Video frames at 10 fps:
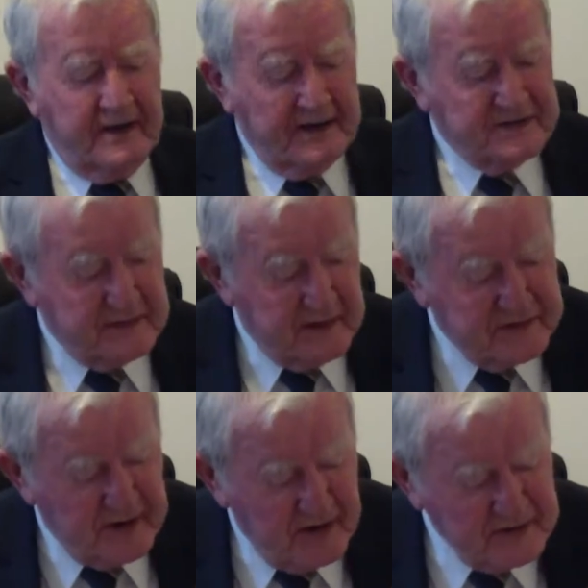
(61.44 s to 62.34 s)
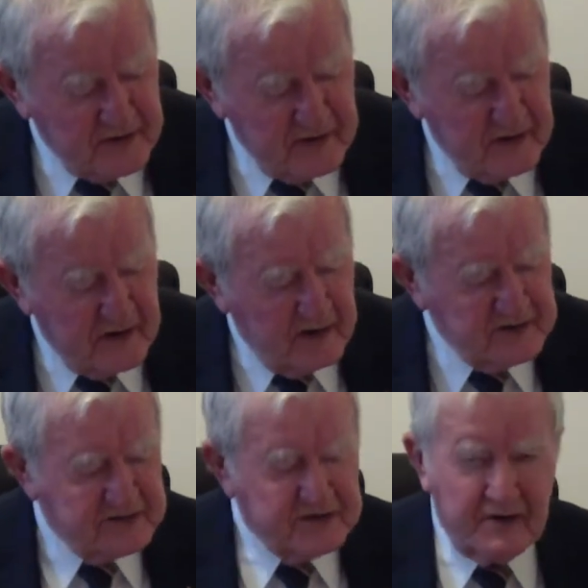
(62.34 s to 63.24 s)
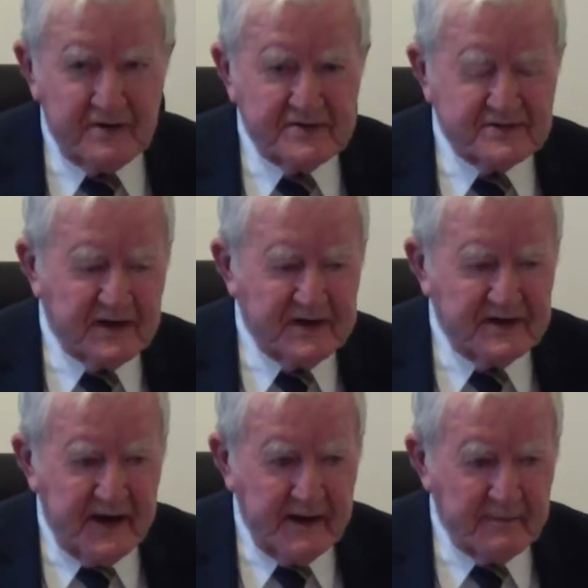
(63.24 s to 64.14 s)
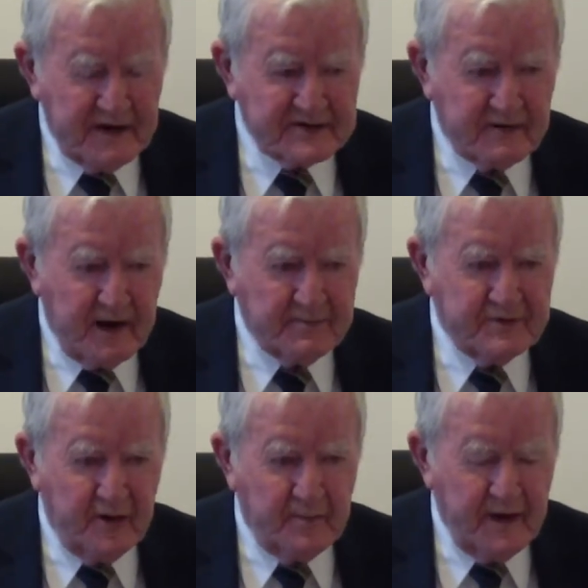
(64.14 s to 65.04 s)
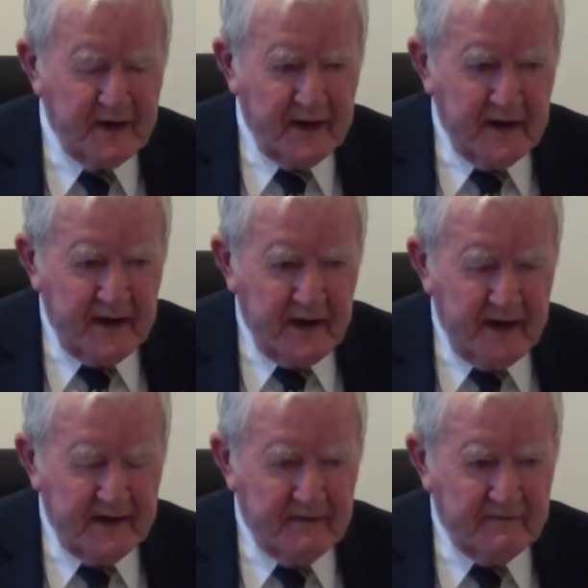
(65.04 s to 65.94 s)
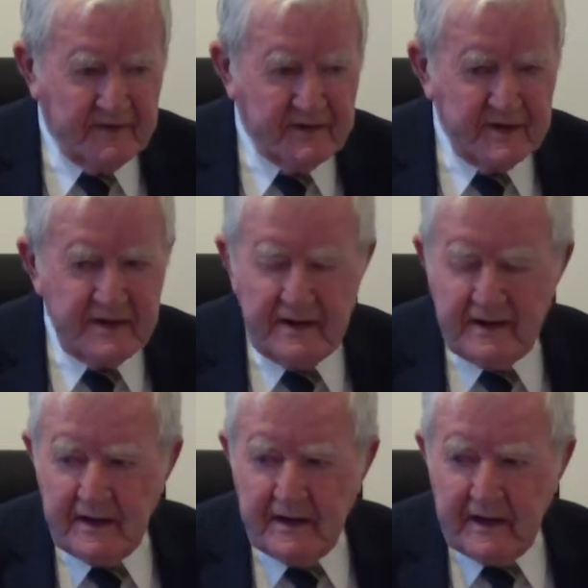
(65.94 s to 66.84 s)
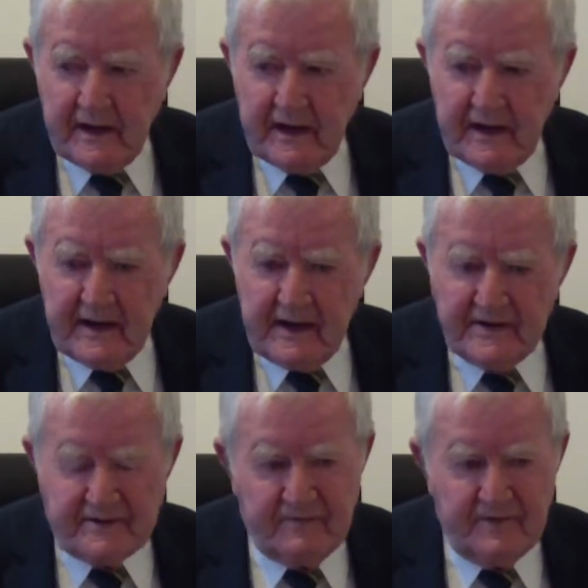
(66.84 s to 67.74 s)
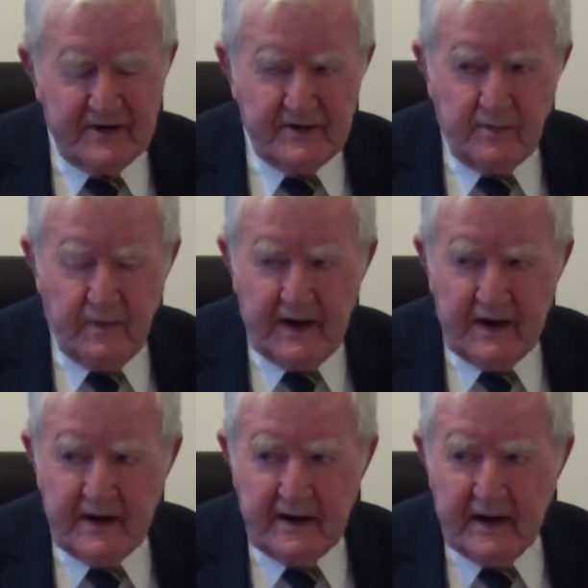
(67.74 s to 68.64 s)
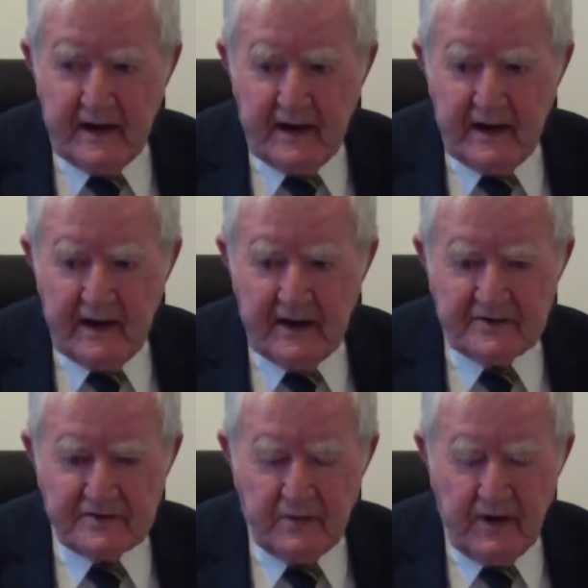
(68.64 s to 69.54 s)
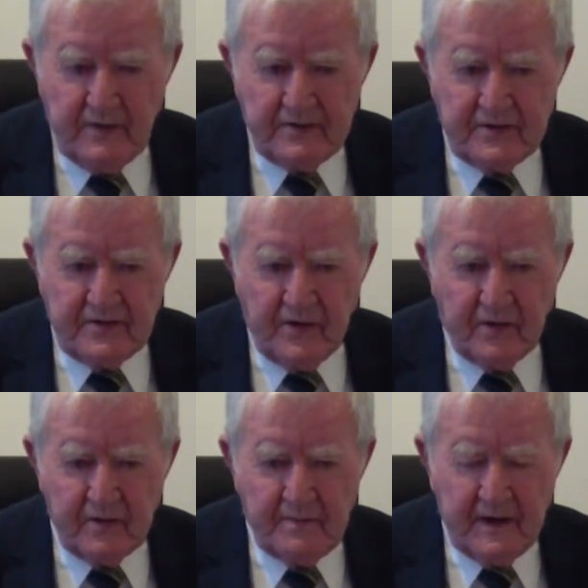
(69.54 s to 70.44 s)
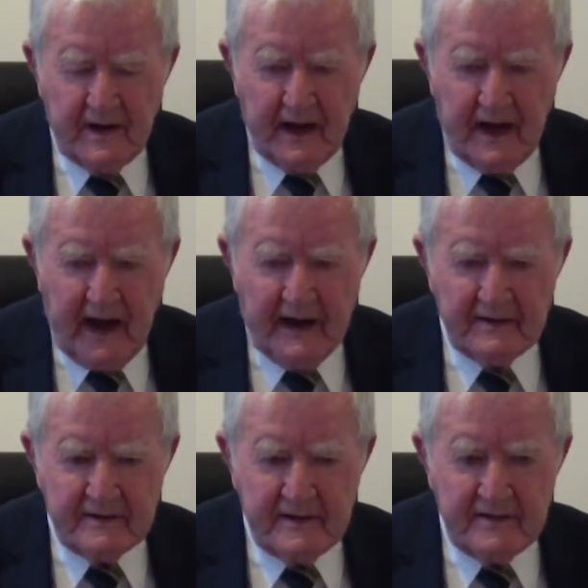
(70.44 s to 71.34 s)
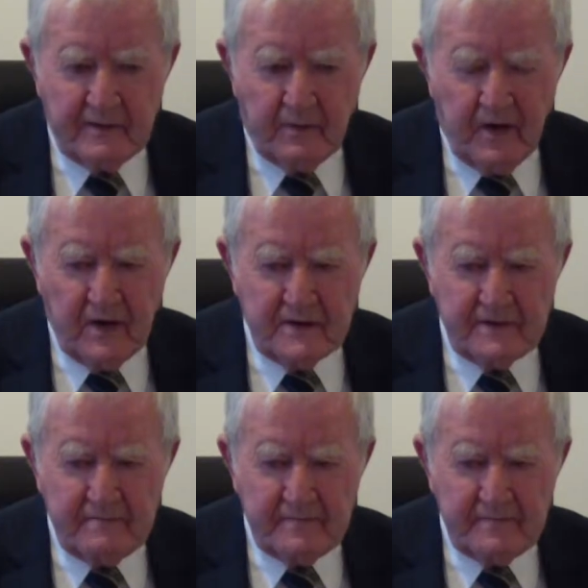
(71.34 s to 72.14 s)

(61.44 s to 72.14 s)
Yes, George Soros' name has cropped up in a very interfering way throughout Europe and the world.